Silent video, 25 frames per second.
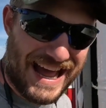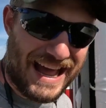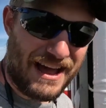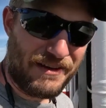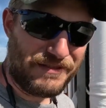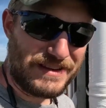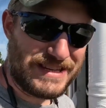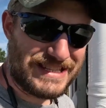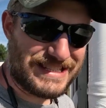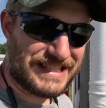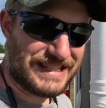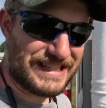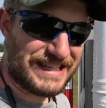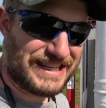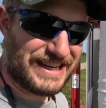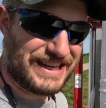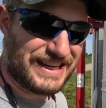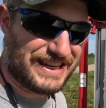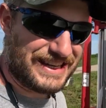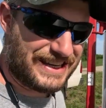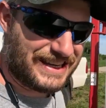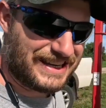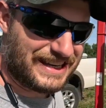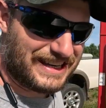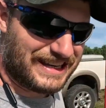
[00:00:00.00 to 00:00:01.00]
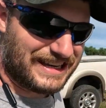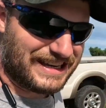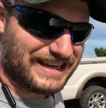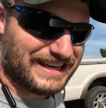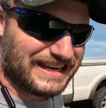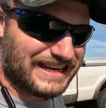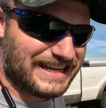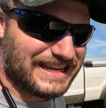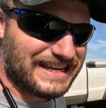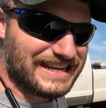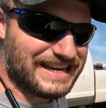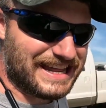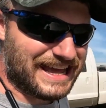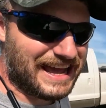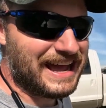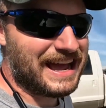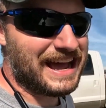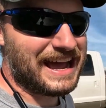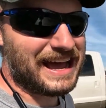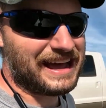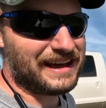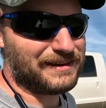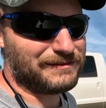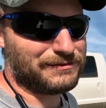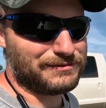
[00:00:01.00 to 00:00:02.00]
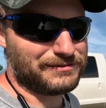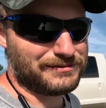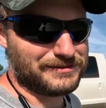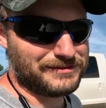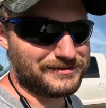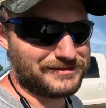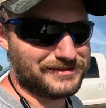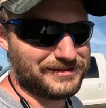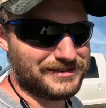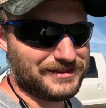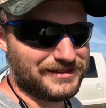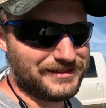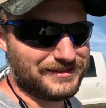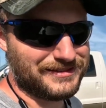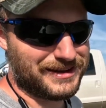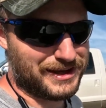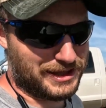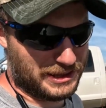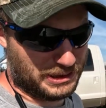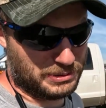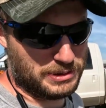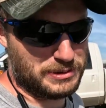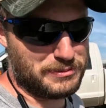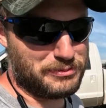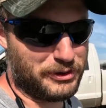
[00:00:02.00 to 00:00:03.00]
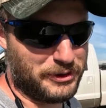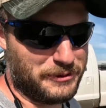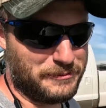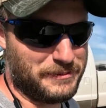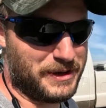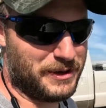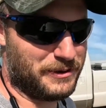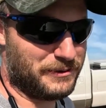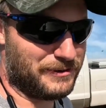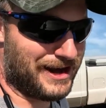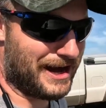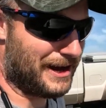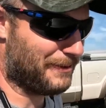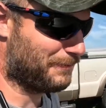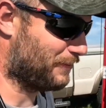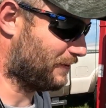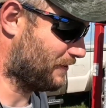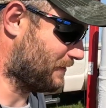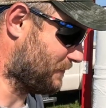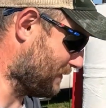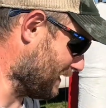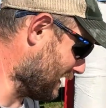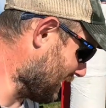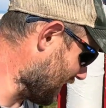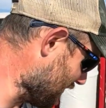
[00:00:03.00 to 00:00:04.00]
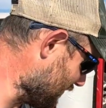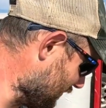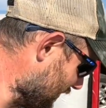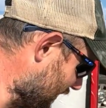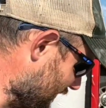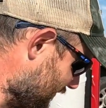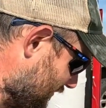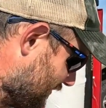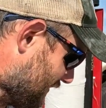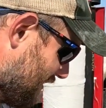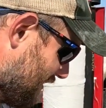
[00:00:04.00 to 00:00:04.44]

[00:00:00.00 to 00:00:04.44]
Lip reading: obviously need to have a 3-point bale wrapper to begin with.